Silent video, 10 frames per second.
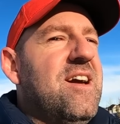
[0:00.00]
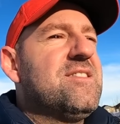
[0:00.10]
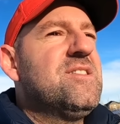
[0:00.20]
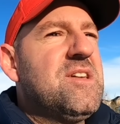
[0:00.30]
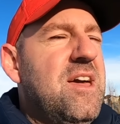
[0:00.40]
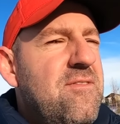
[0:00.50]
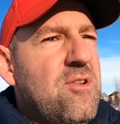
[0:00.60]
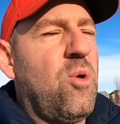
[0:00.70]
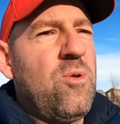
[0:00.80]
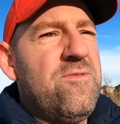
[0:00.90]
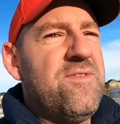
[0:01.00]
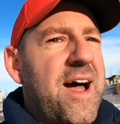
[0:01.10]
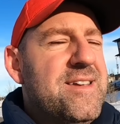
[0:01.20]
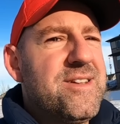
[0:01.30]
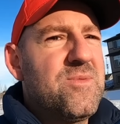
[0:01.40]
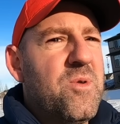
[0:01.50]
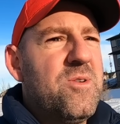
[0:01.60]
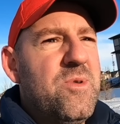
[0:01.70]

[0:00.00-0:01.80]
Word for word: it's a kind of an old fashioned word.